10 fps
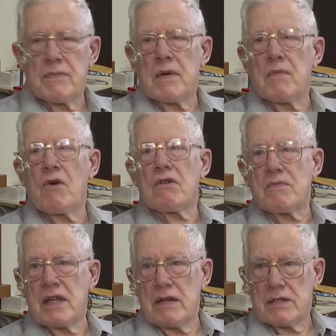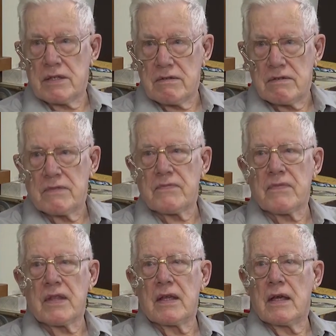promoted me here too.
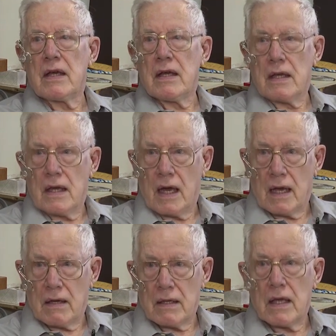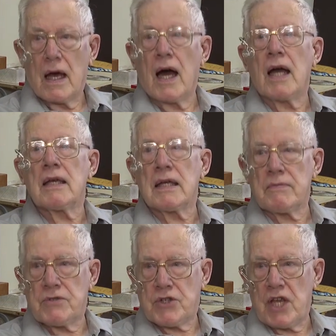What? I
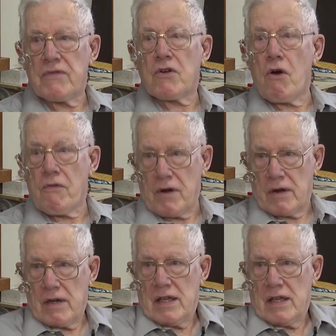am chief gopher.